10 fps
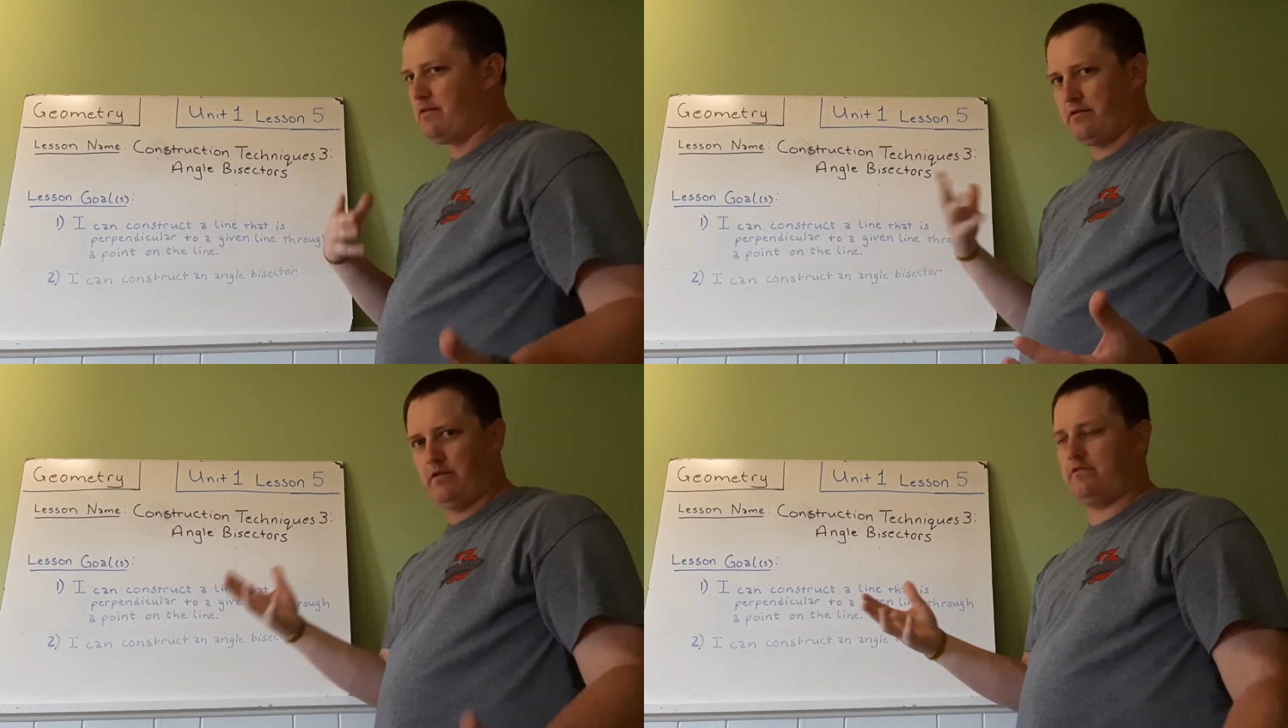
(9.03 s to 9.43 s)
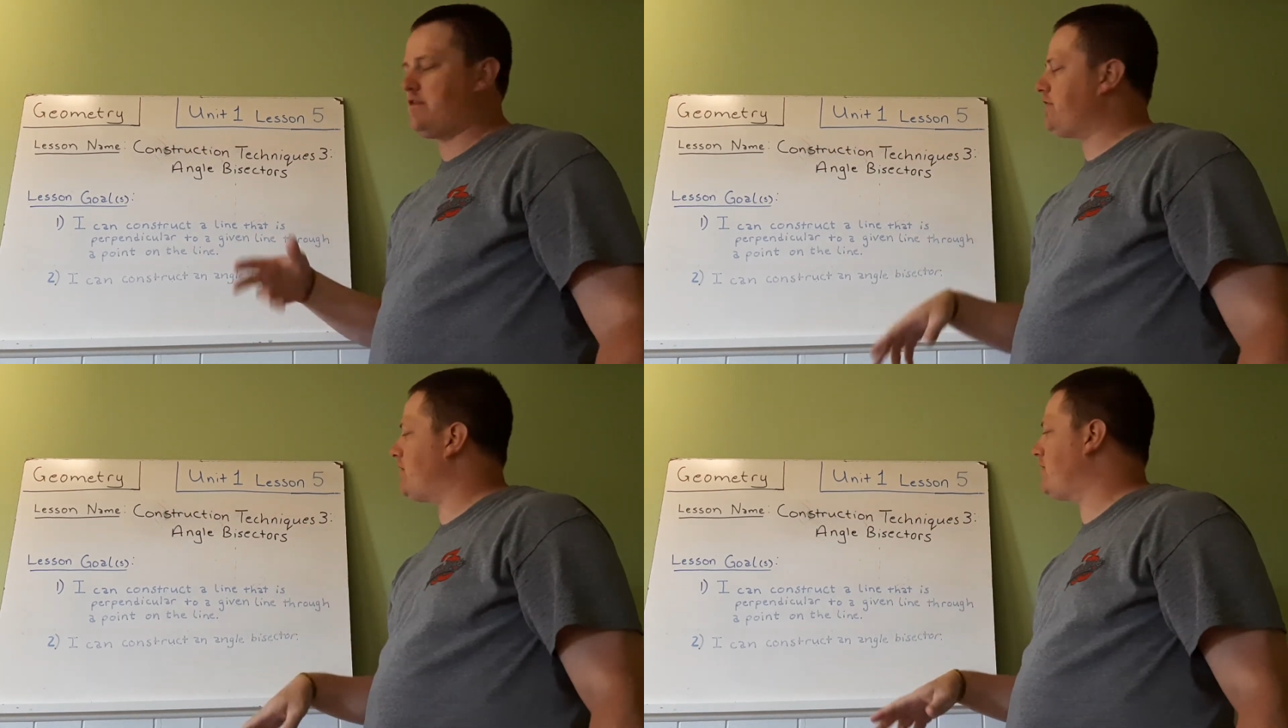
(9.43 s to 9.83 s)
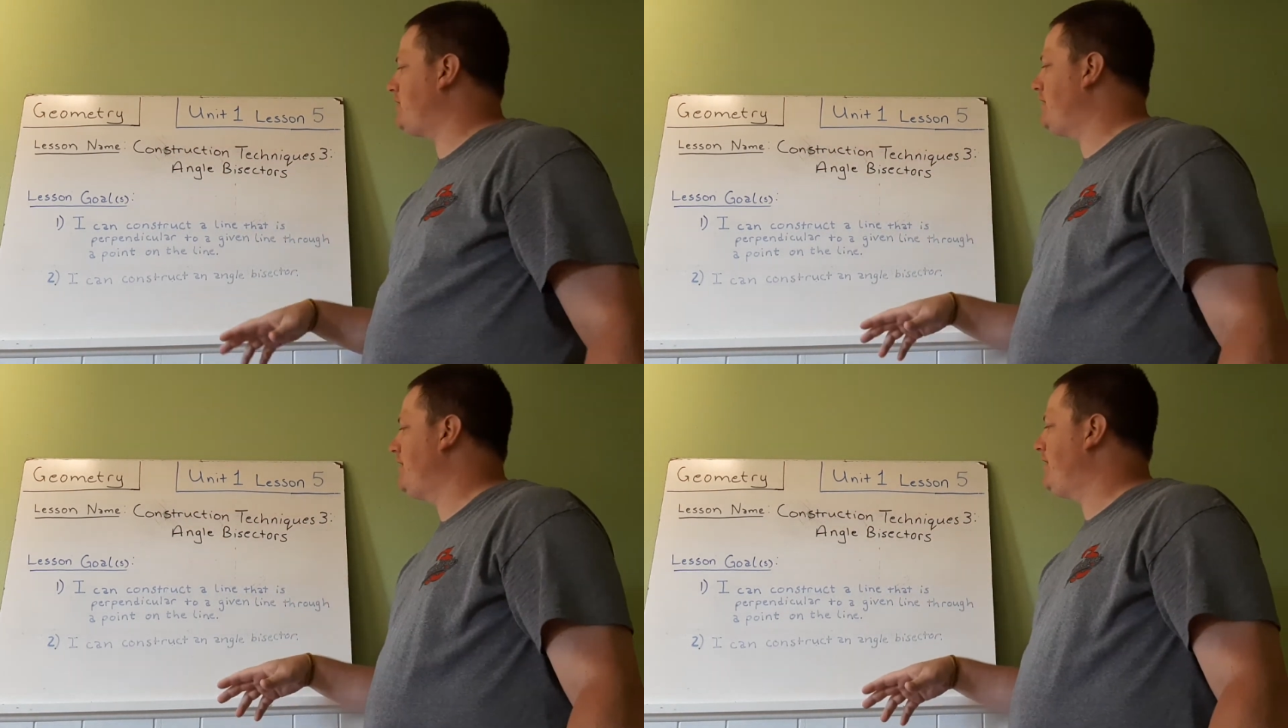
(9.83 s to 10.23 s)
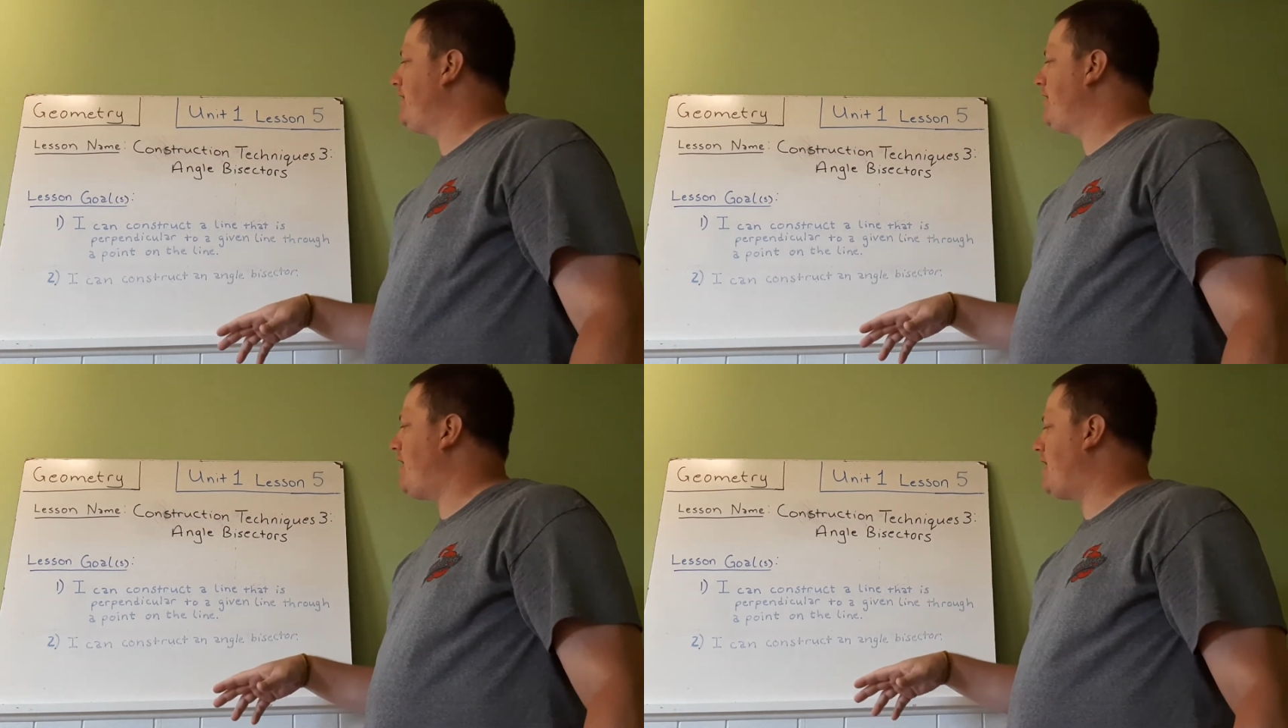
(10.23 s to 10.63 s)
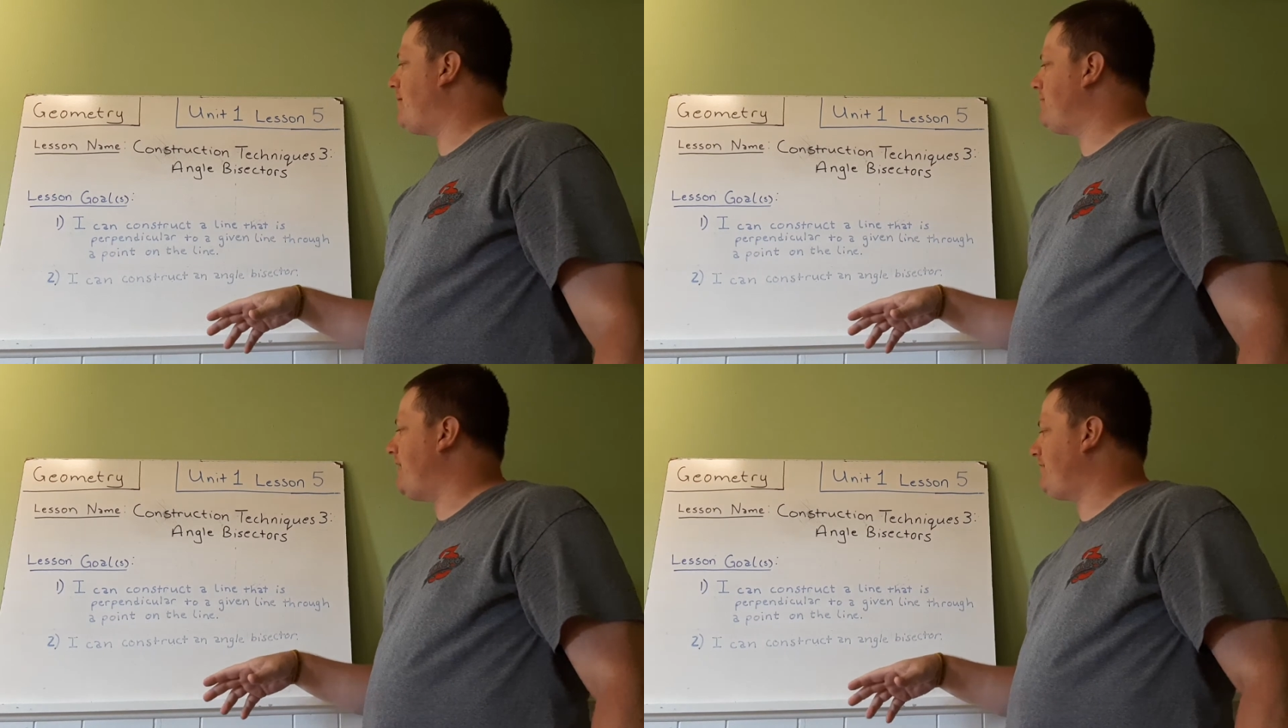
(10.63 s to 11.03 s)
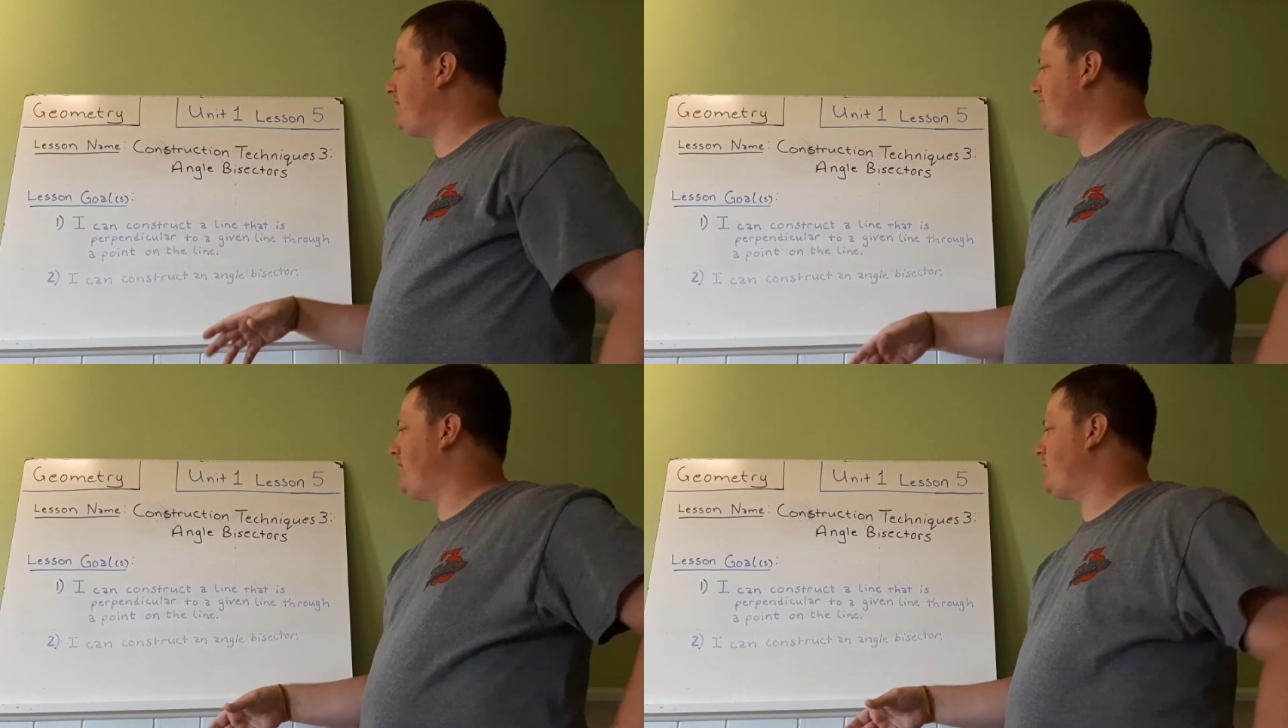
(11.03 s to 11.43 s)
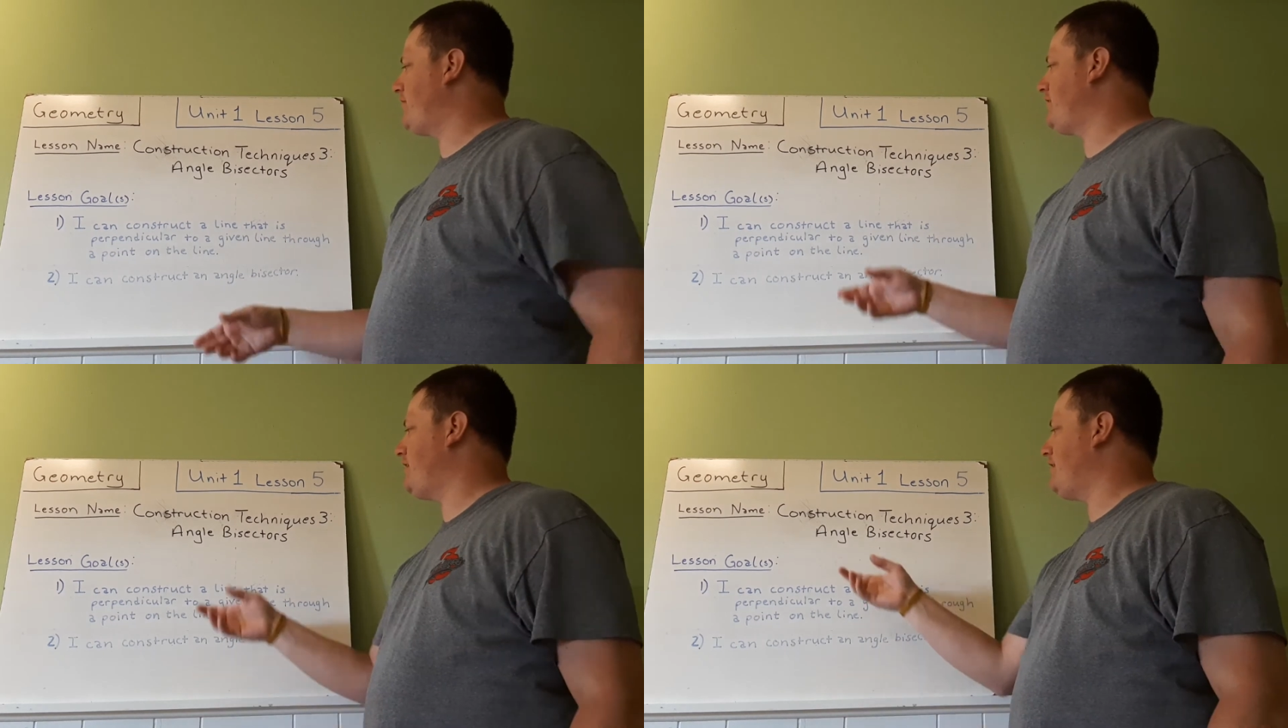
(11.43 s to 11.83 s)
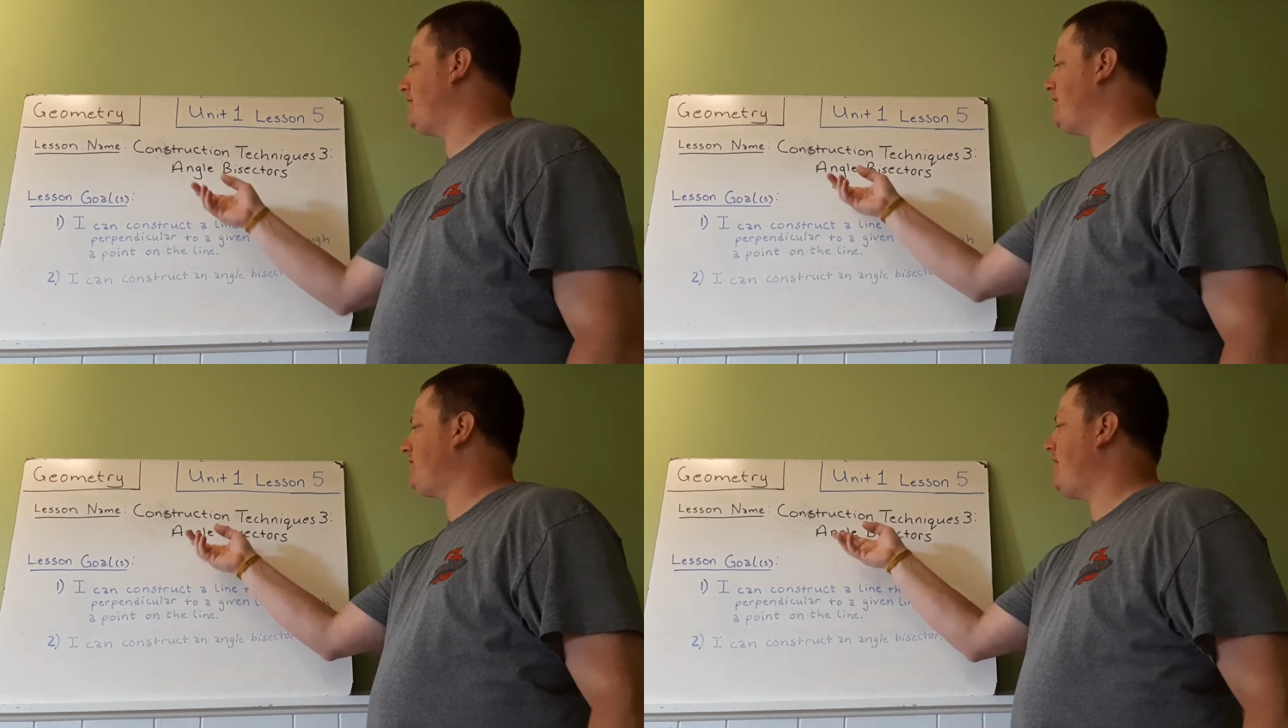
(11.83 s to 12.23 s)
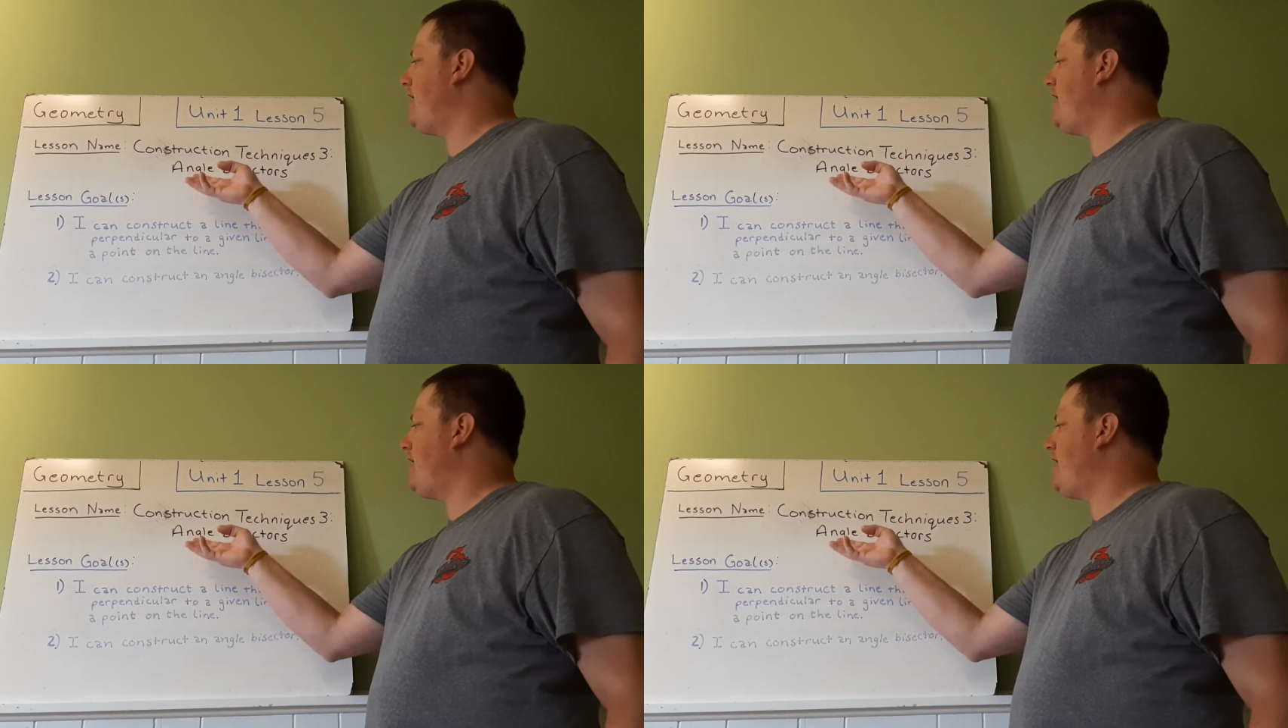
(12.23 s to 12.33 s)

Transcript: This is the third lesson focusing on this.